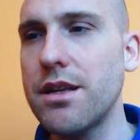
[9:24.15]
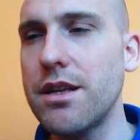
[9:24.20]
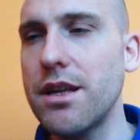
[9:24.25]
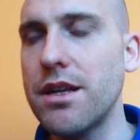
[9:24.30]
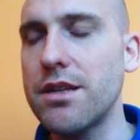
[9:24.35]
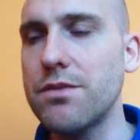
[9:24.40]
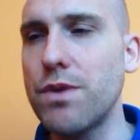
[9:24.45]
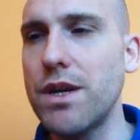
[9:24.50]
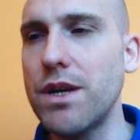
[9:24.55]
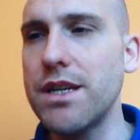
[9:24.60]

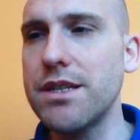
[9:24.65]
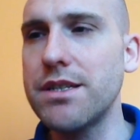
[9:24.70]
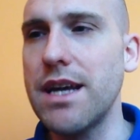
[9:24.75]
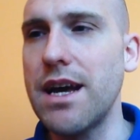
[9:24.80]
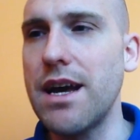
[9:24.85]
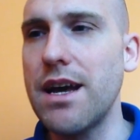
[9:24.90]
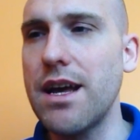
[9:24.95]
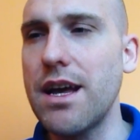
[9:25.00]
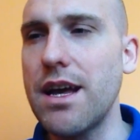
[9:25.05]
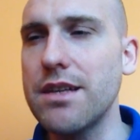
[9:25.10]
as well as
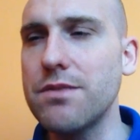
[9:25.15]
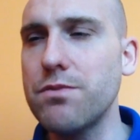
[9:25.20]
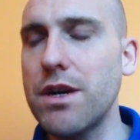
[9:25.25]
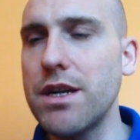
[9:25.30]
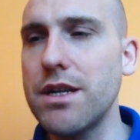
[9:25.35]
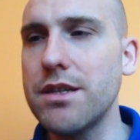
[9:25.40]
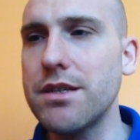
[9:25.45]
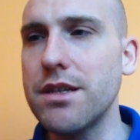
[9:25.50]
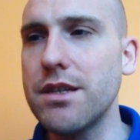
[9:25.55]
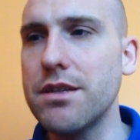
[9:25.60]

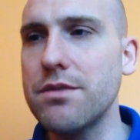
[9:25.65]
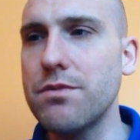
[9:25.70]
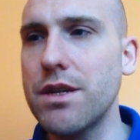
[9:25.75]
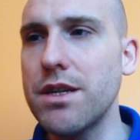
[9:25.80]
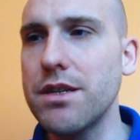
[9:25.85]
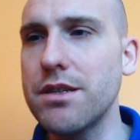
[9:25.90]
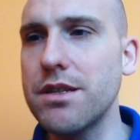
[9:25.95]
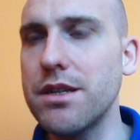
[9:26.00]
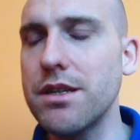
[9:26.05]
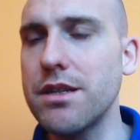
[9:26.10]

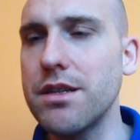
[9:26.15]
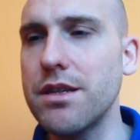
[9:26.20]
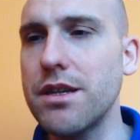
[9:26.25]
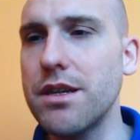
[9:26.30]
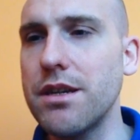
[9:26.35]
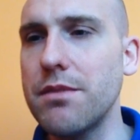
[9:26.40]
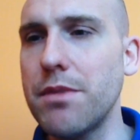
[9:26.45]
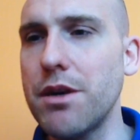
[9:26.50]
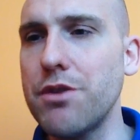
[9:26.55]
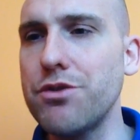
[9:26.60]

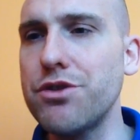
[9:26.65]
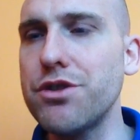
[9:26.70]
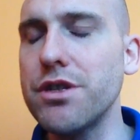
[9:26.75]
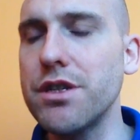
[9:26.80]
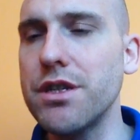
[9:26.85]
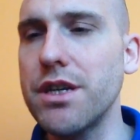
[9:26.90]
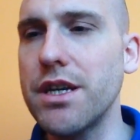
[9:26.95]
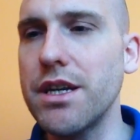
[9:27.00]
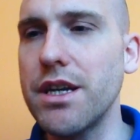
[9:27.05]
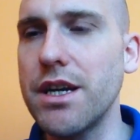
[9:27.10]
the emotion
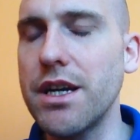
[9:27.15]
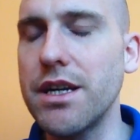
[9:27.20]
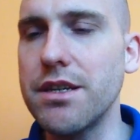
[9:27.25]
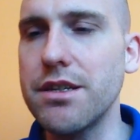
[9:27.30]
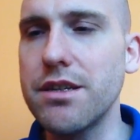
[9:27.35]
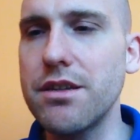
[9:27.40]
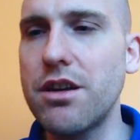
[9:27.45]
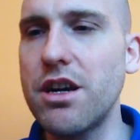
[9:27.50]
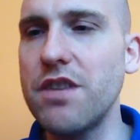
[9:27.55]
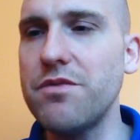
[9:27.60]
in
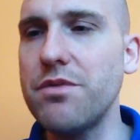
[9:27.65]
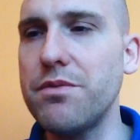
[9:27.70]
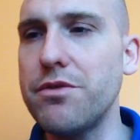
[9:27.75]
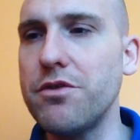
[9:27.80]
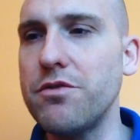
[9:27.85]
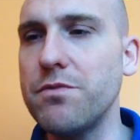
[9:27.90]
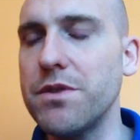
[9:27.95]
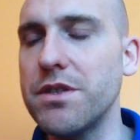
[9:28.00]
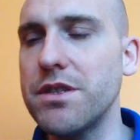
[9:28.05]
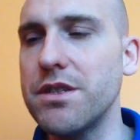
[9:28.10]
his live
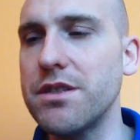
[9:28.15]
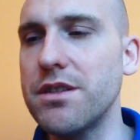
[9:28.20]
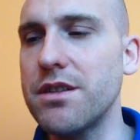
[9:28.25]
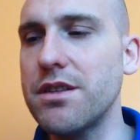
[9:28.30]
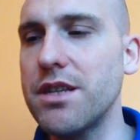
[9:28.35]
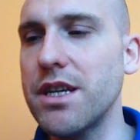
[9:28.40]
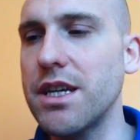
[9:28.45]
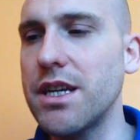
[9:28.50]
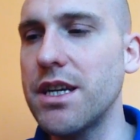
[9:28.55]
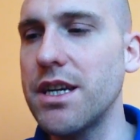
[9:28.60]
performances, I
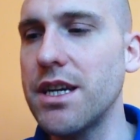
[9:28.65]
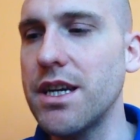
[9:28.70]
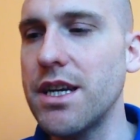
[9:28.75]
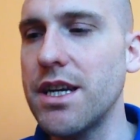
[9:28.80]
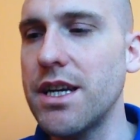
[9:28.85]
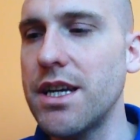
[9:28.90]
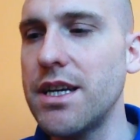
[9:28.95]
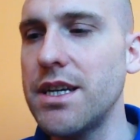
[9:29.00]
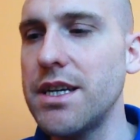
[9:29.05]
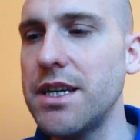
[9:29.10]
think
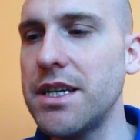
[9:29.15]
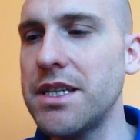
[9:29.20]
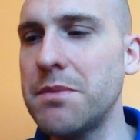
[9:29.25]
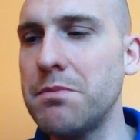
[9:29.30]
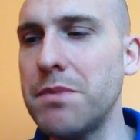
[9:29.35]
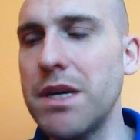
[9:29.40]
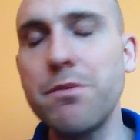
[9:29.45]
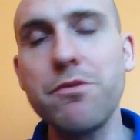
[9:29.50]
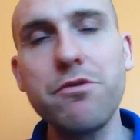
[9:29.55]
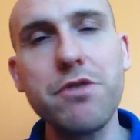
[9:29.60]
it's
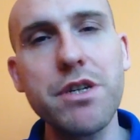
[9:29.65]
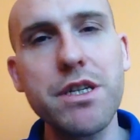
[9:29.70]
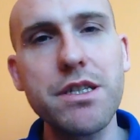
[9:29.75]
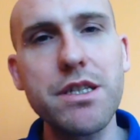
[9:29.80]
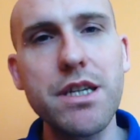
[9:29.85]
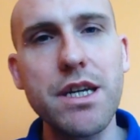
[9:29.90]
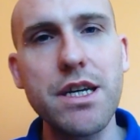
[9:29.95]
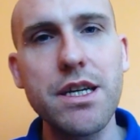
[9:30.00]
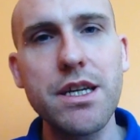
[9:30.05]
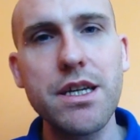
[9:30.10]
memories
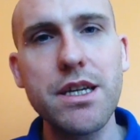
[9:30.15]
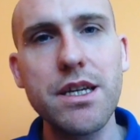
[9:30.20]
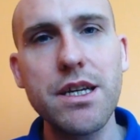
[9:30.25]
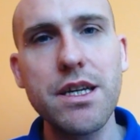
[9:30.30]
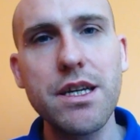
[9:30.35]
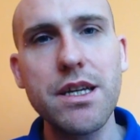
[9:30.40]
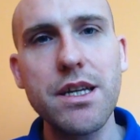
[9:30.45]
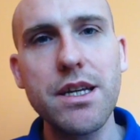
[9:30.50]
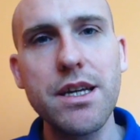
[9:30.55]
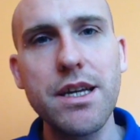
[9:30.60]
that
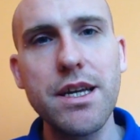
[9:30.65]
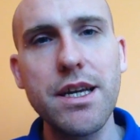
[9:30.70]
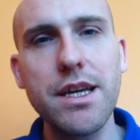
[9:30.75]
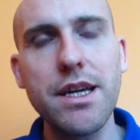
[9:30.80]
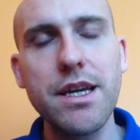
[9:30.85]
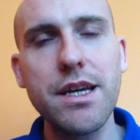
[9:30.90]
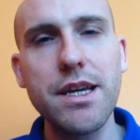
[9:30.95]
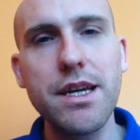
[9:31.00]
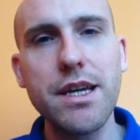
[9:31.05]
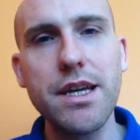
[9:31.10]

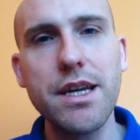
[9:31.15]
he